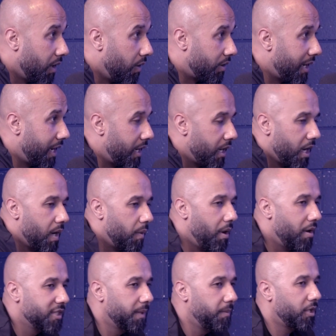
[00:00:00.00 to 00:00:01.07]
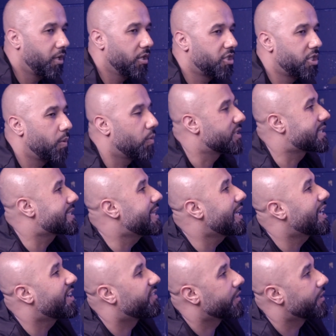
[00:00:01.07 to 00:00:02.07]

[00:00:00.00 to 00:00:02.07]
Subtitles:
Okay, what was it? Because she was sick of